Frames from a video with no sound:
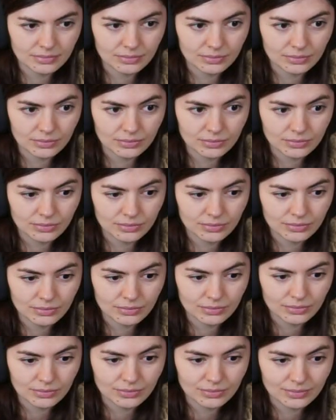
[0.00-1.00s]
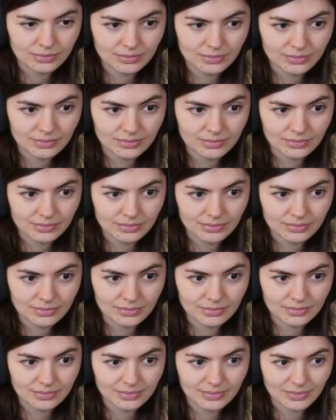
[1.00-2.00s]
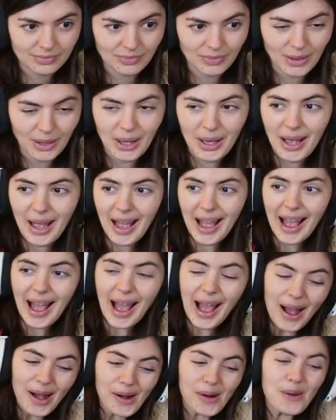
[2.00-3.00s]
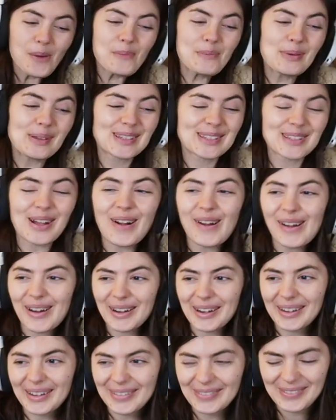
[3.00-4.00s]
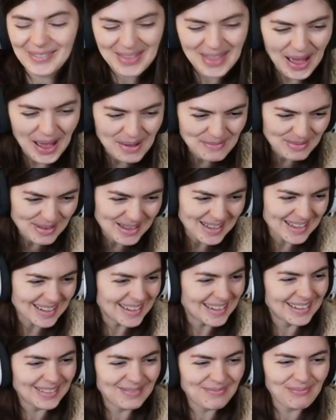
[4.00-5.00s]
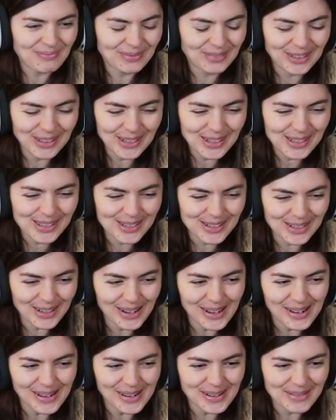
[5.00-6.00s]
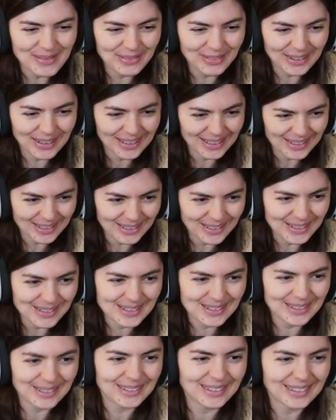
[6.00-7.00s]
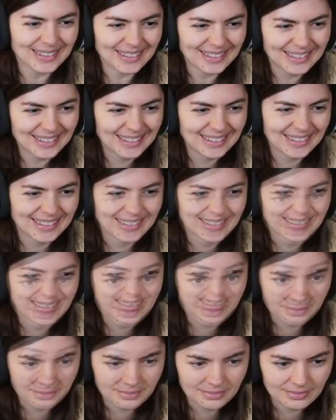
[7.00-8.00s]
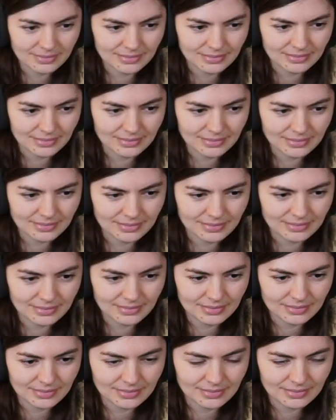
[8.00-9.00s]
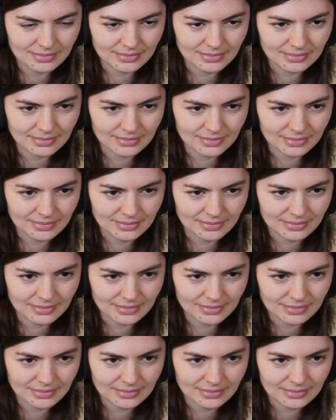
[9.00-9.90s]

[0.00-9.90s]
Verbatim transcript: Cheers, thanks a lot. All right. How bizarre would that be? Good job, freaking Oscar. Egyptians invented modern navigation.